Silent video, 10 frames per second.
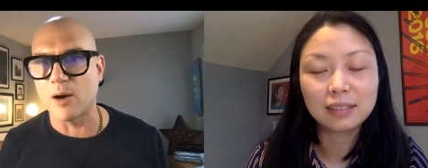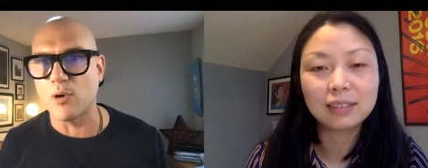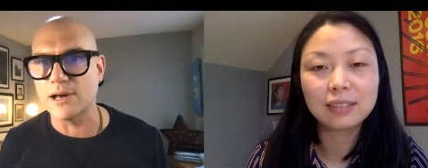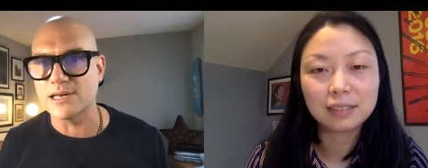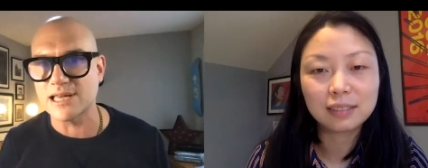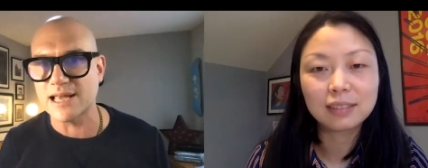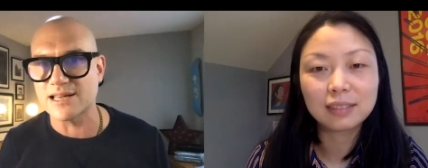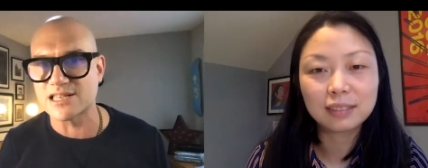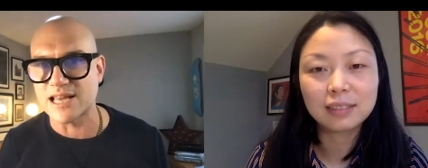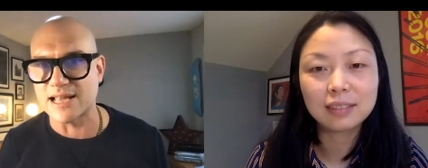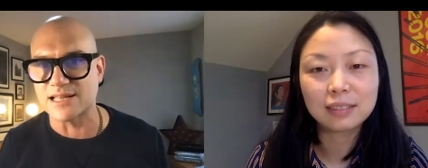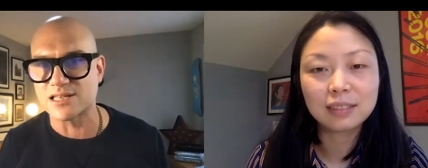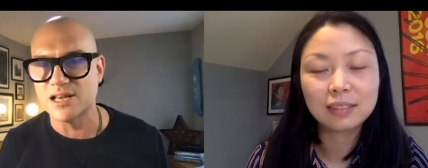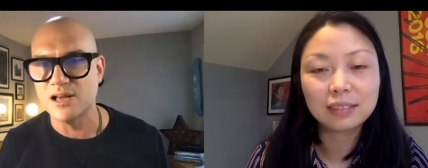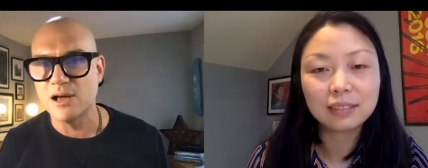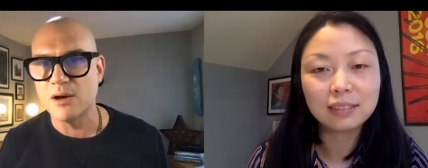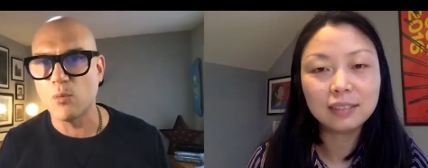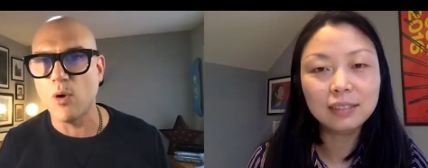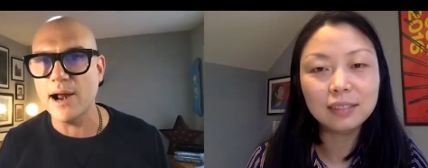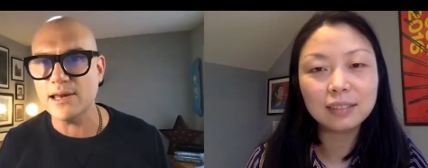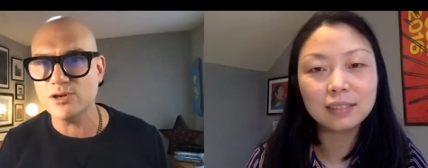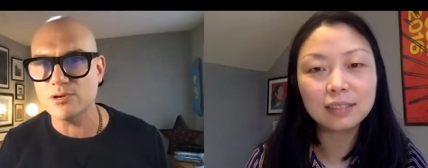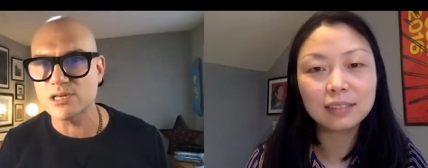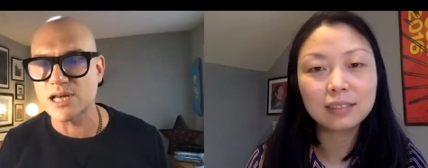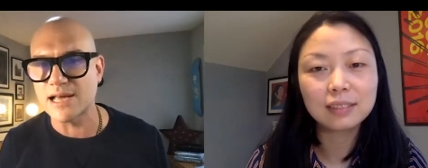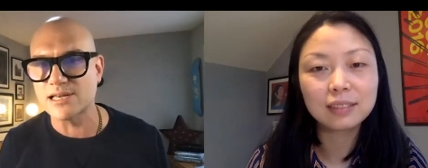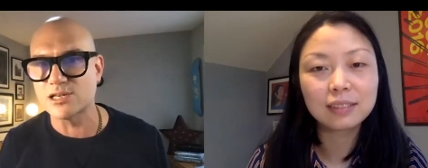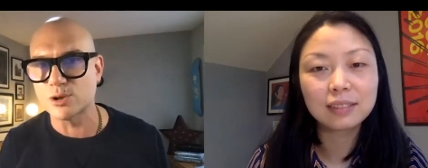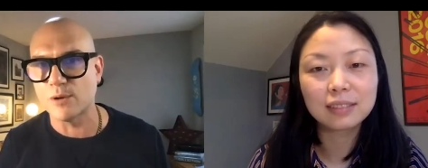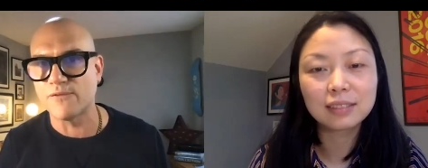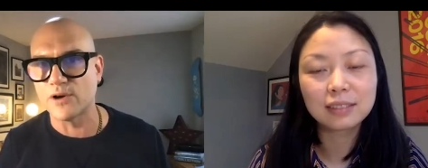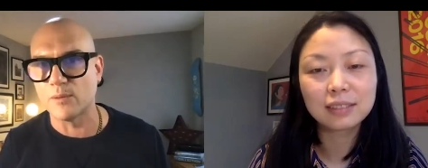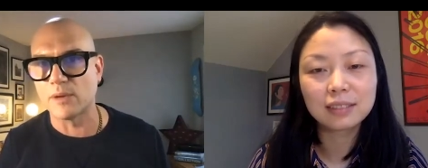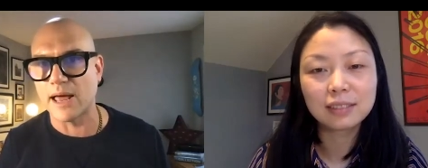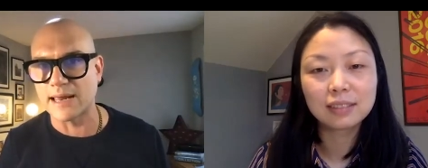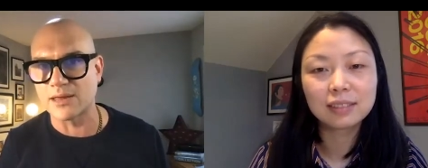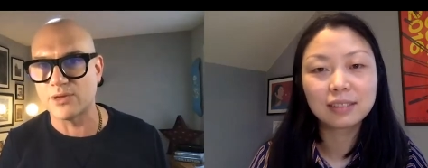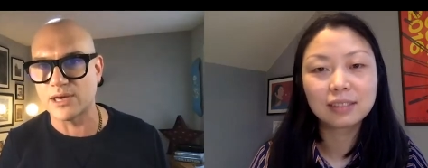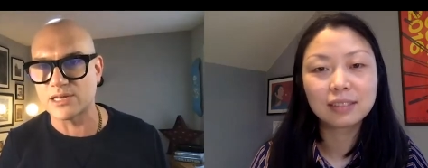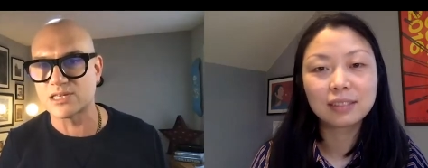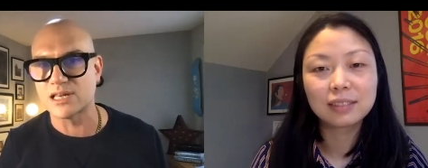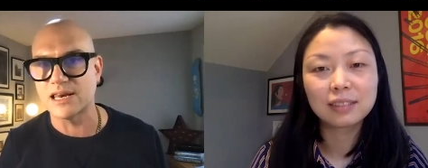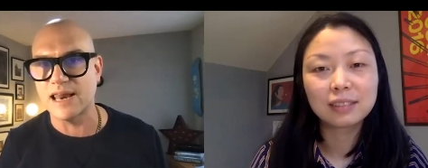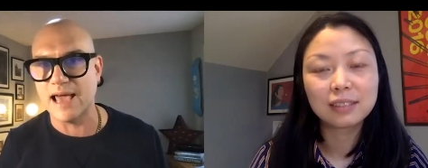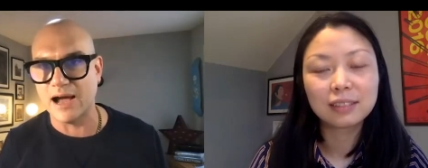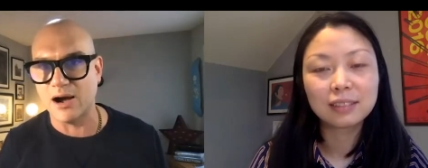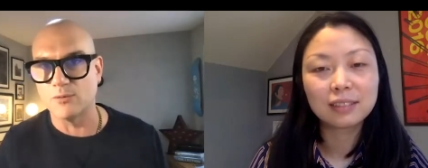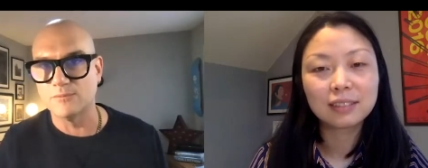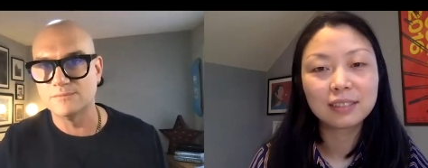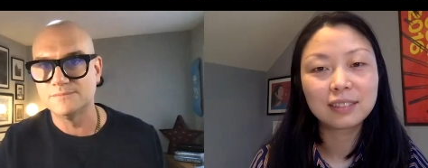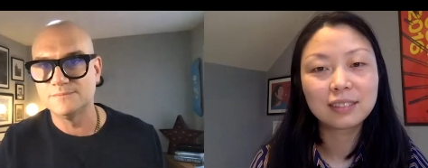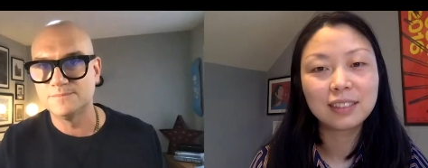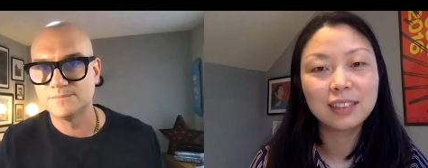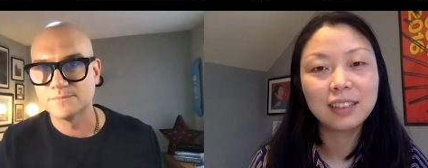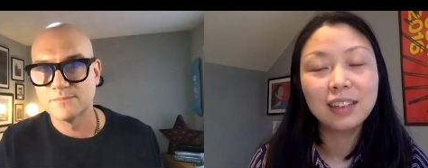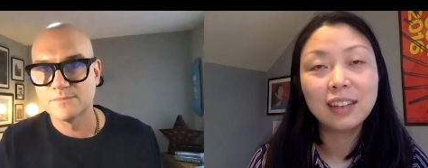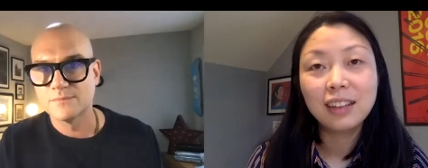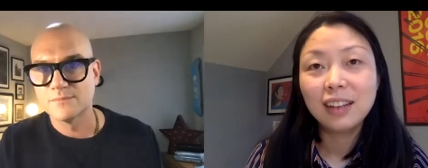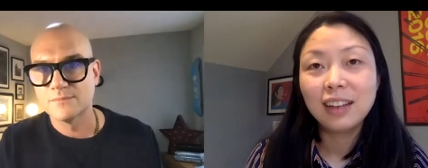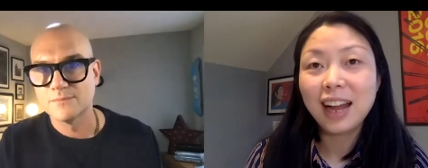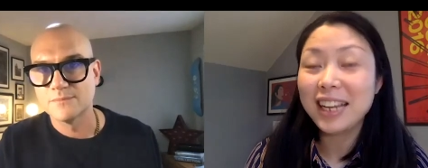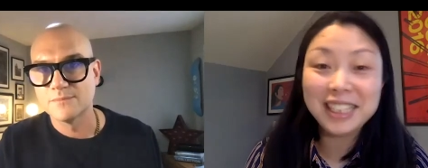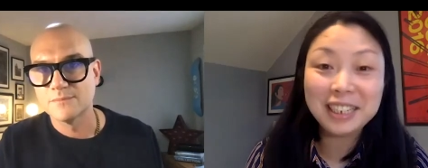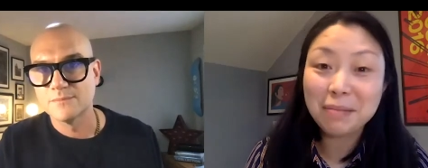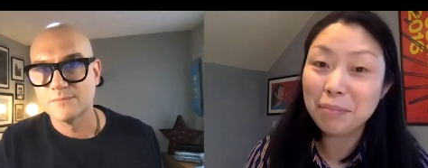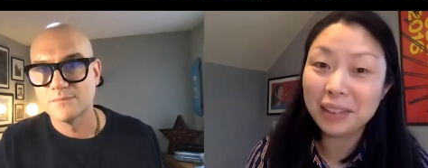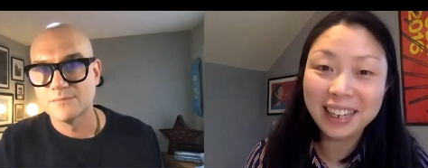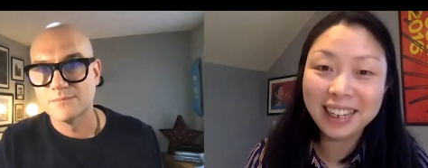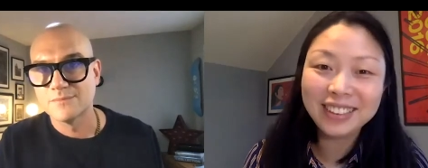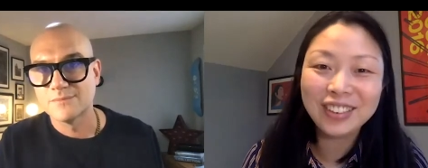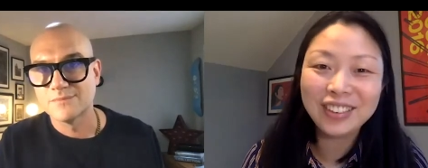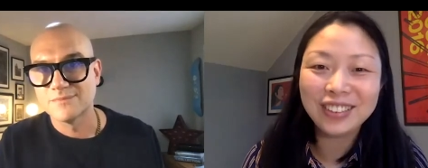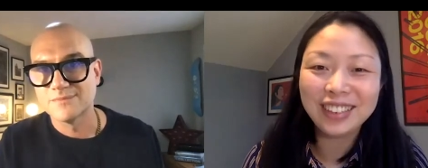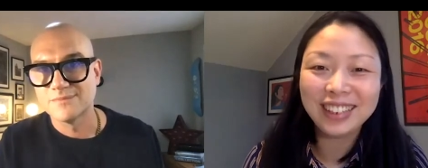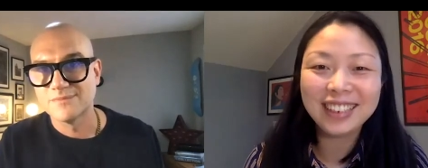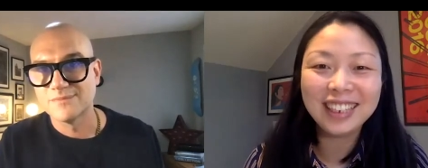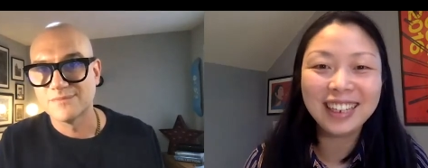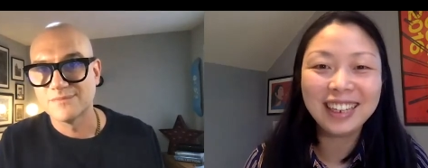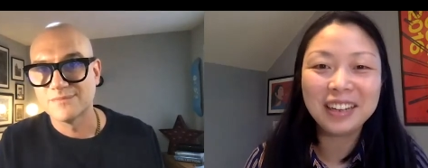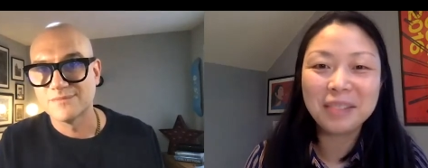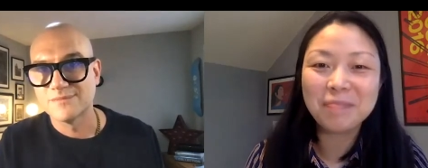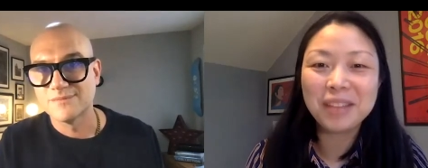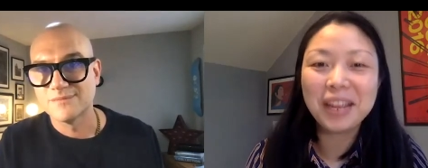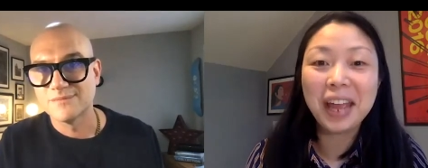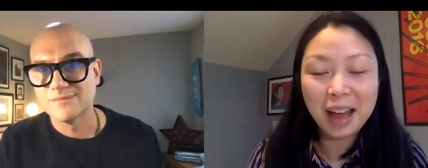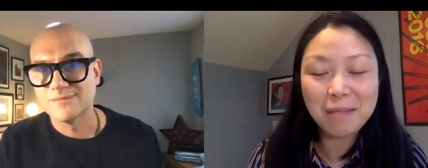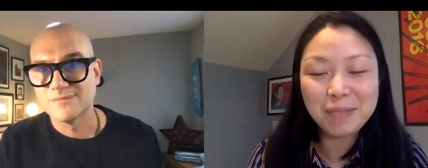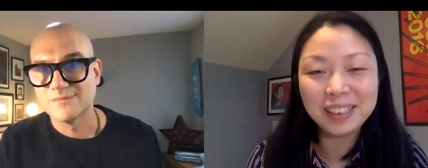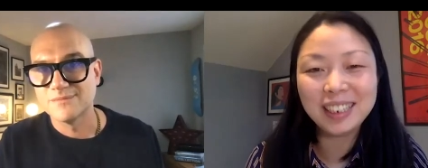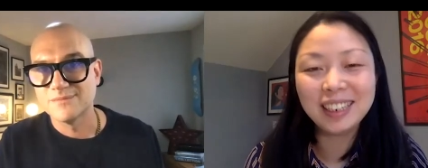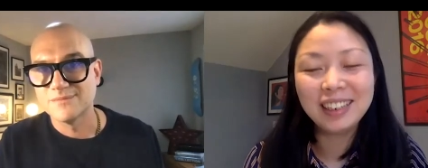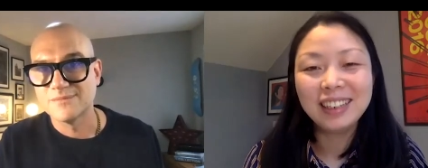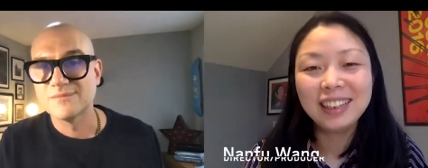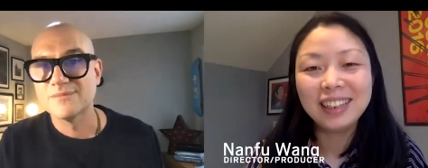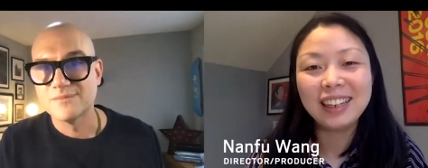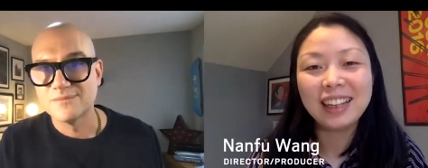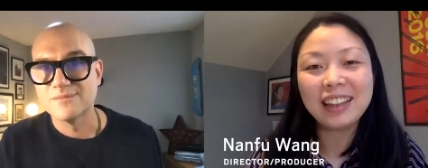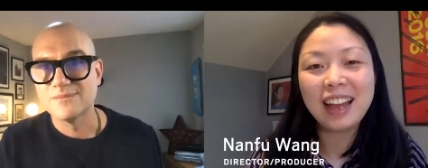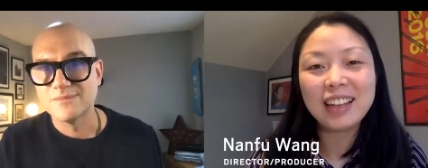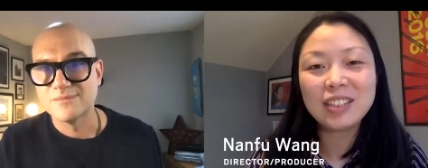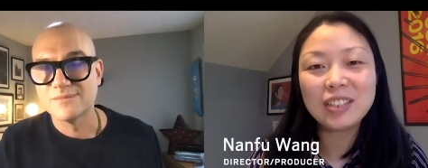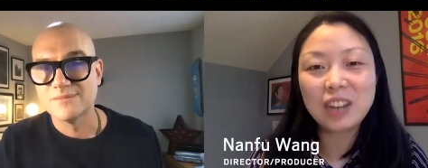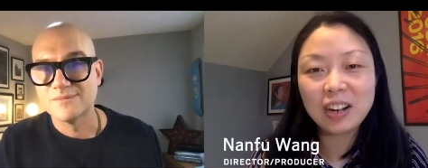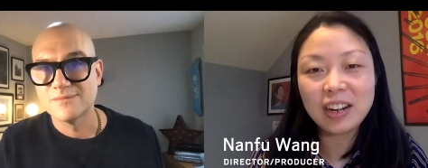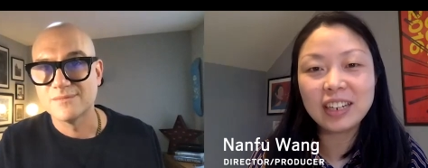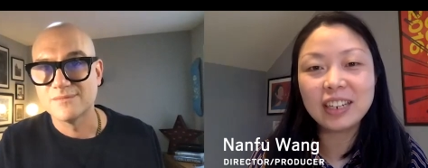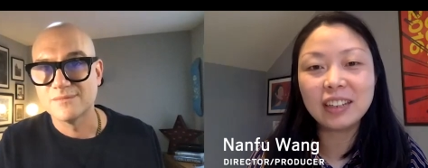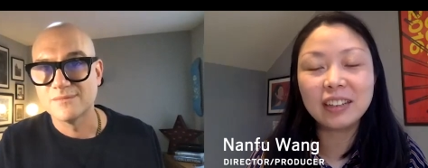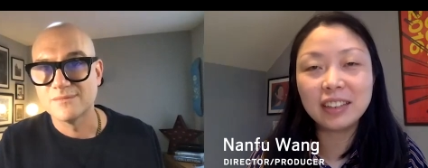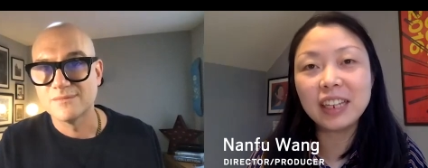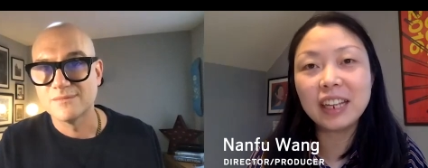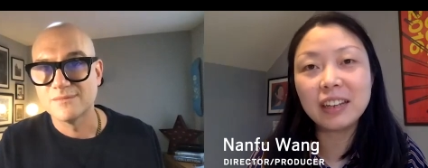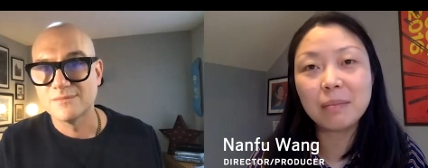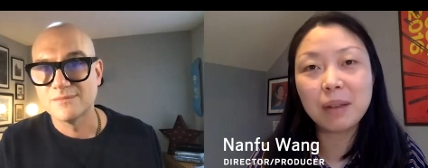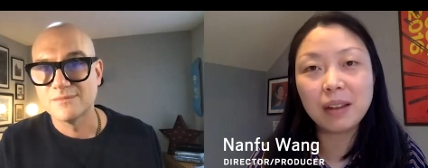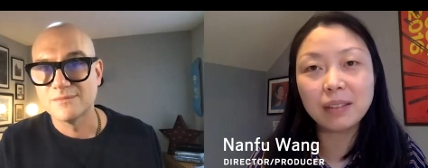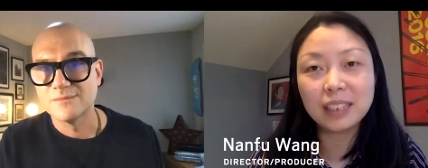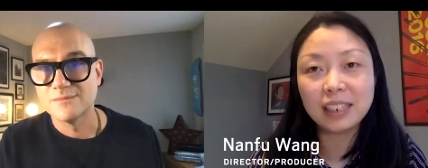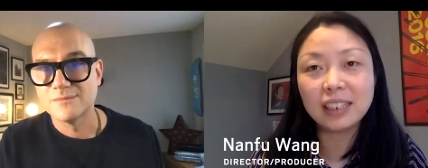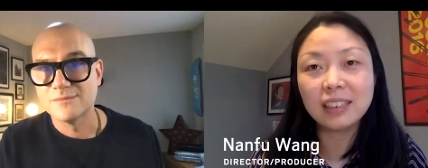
Speaker 1: wanted to get a sense why did you decide to do a film like this now?
Speaker 2: I didn't plan to do it. Um, it happened. And I started thinking about it.